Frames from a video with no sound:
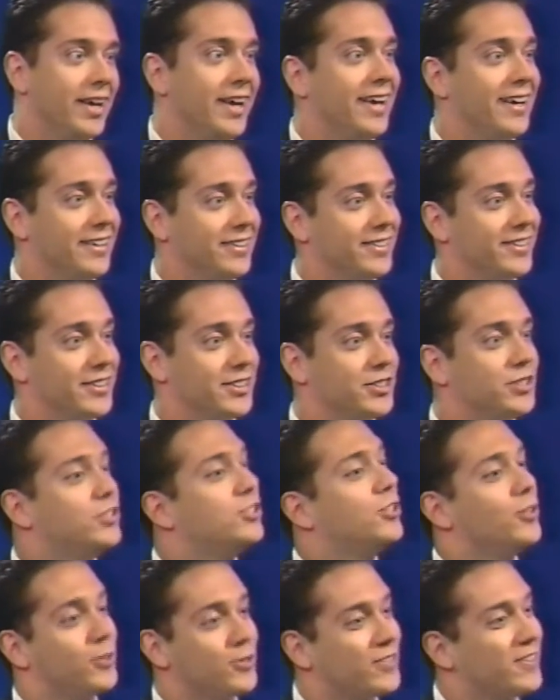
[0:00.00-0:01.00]
And I think
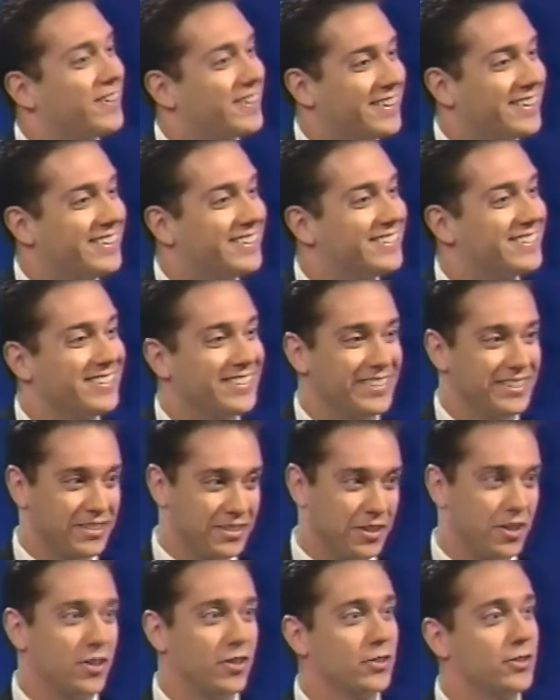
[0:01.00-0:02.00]
shows like this and,
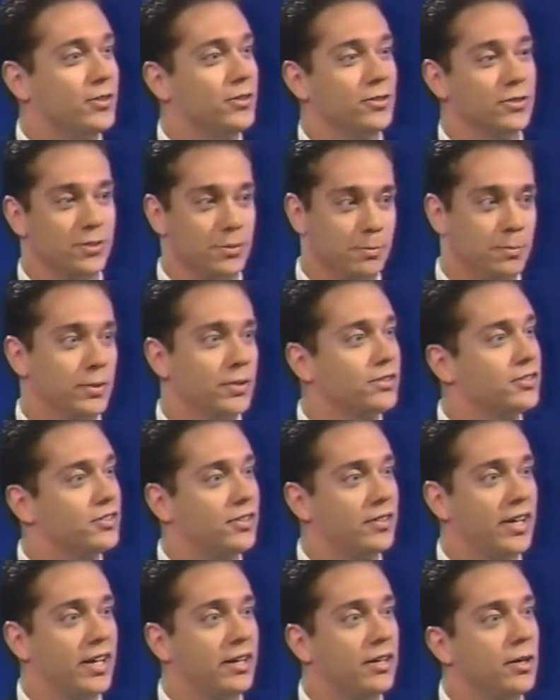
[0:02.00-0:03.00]
and articles and books
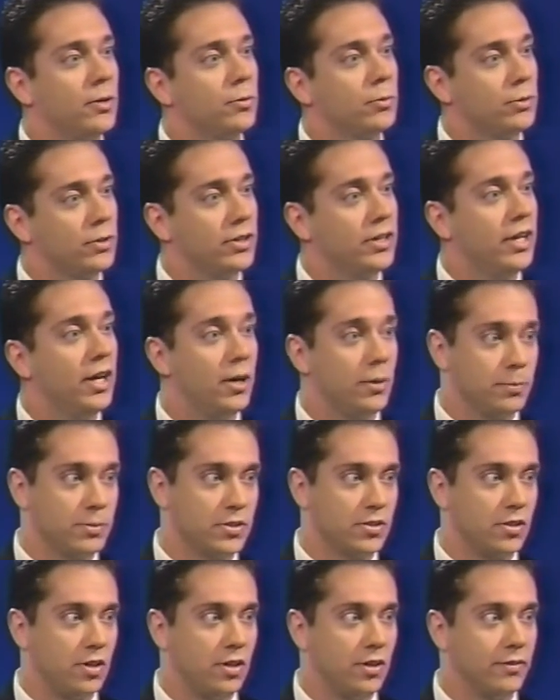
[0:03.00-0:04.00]
and that mm-hmm. really help
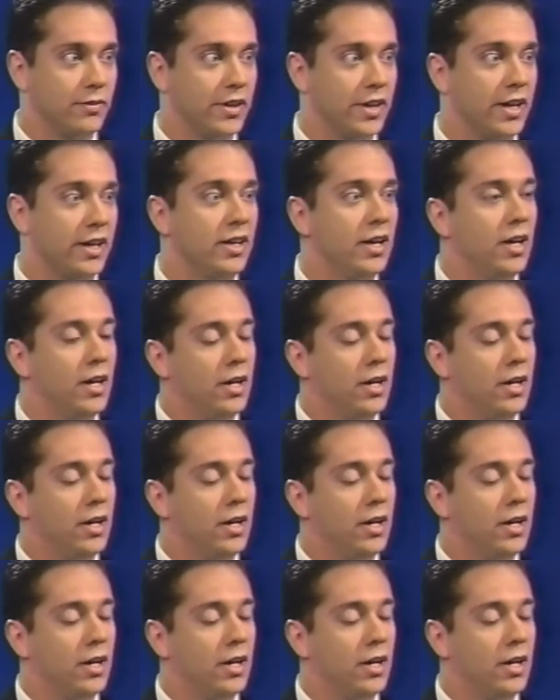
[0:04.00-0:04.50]
solve that.